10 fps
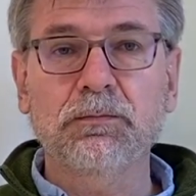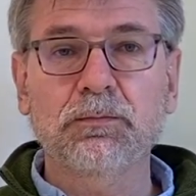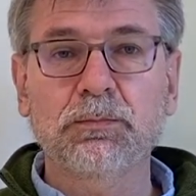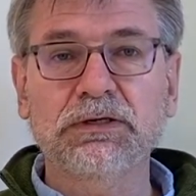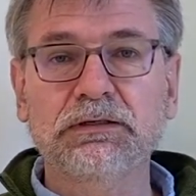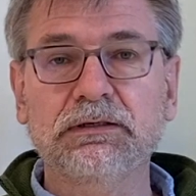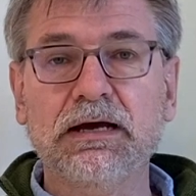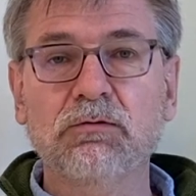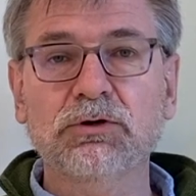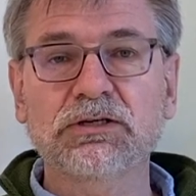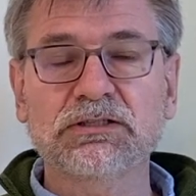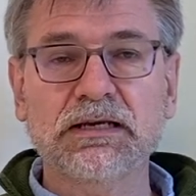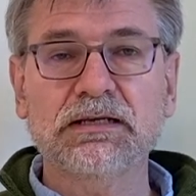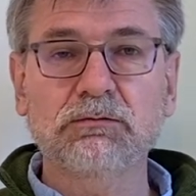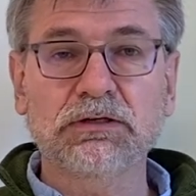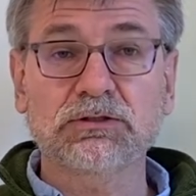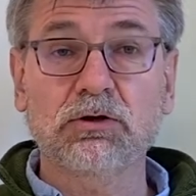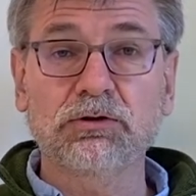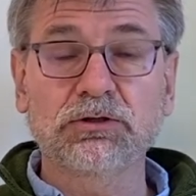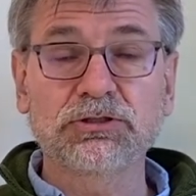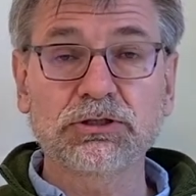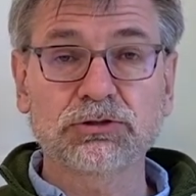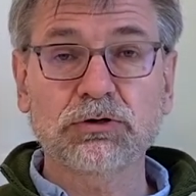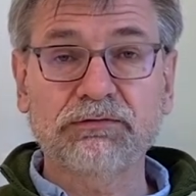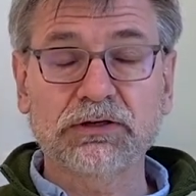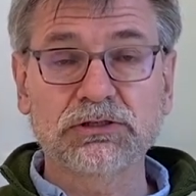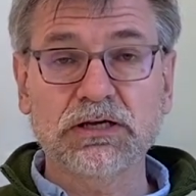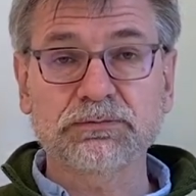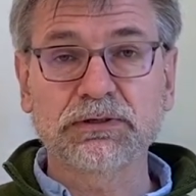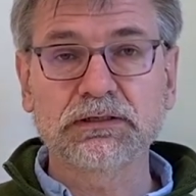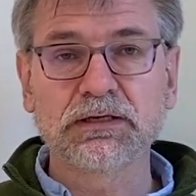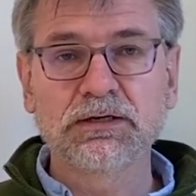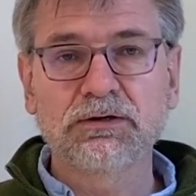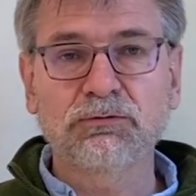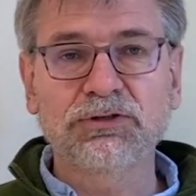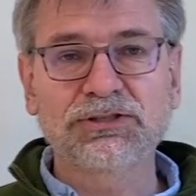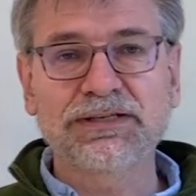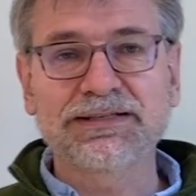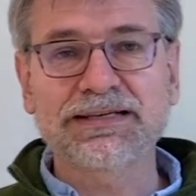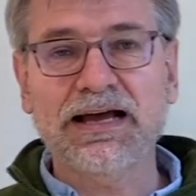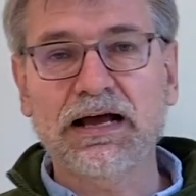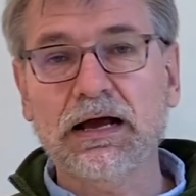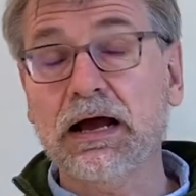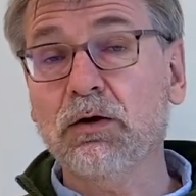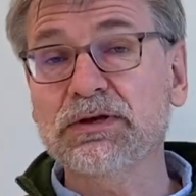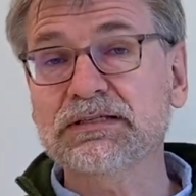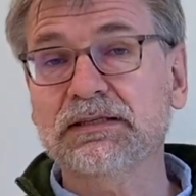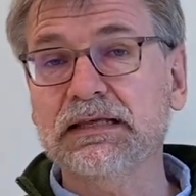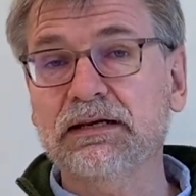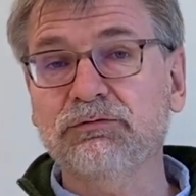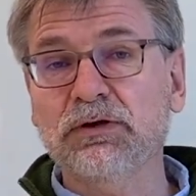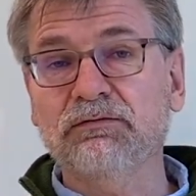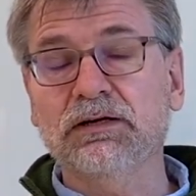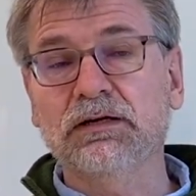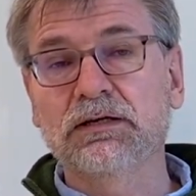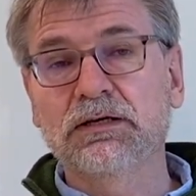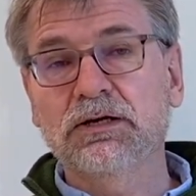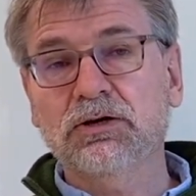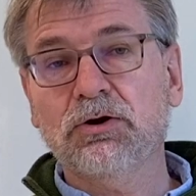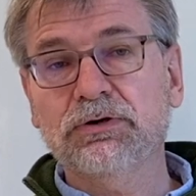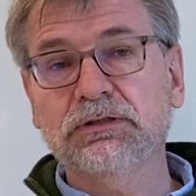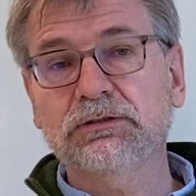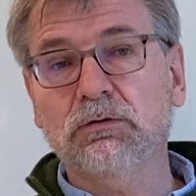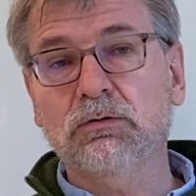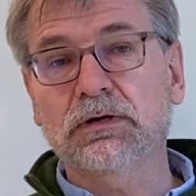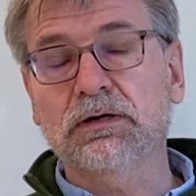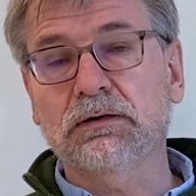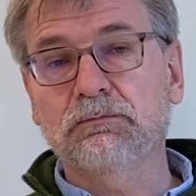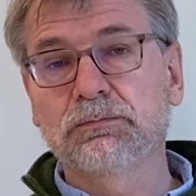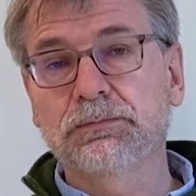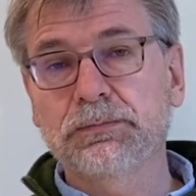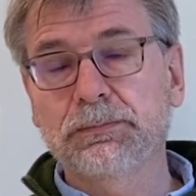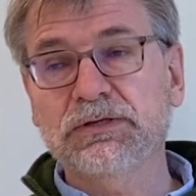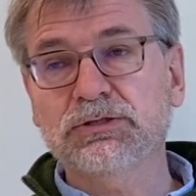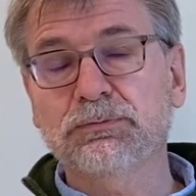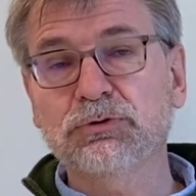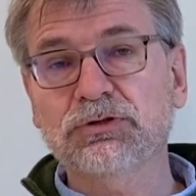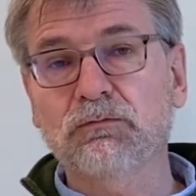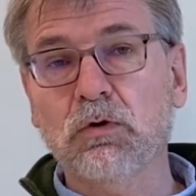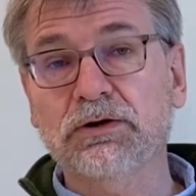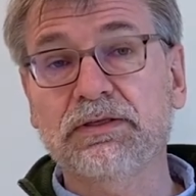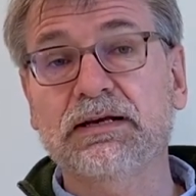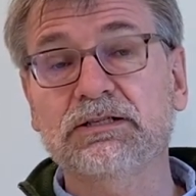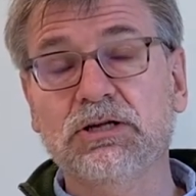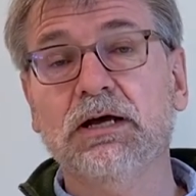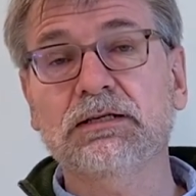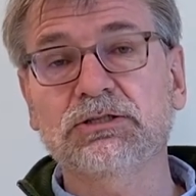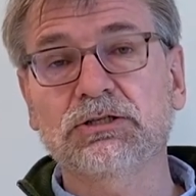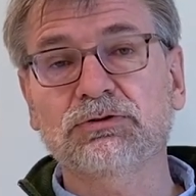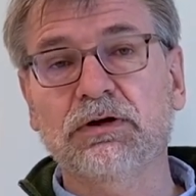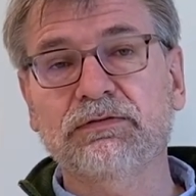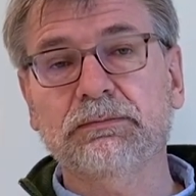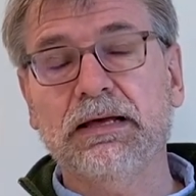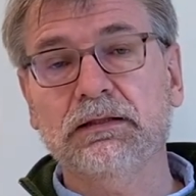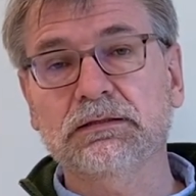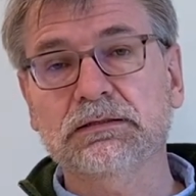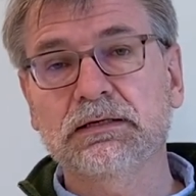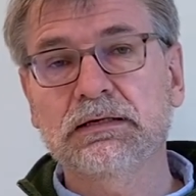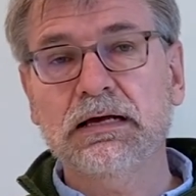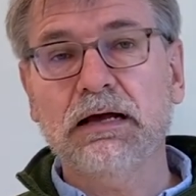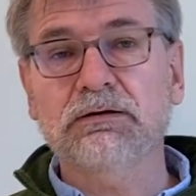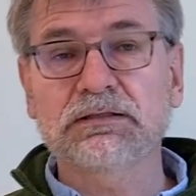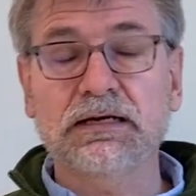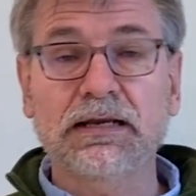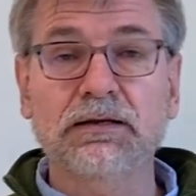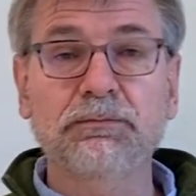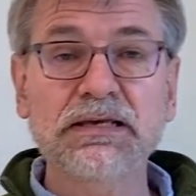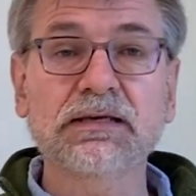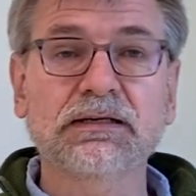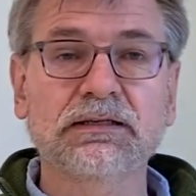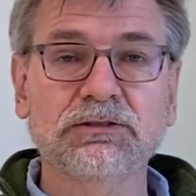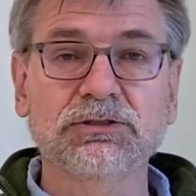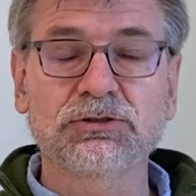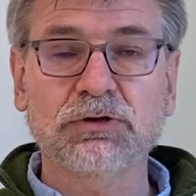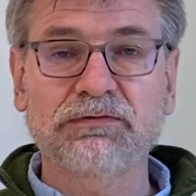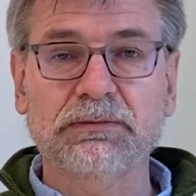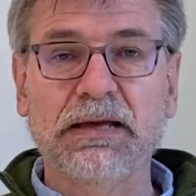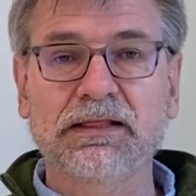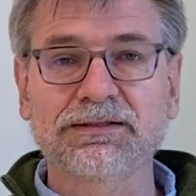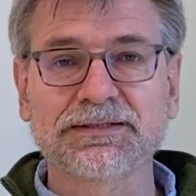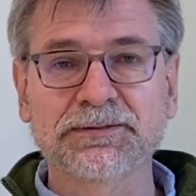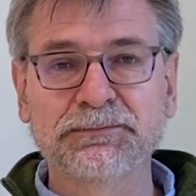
But now we're going to study what's called a geostrophic adjustment, which is how is it that if you have a current or a distribution of water that is not in geostrophic balance, how does it end up being in a geostrophic balance?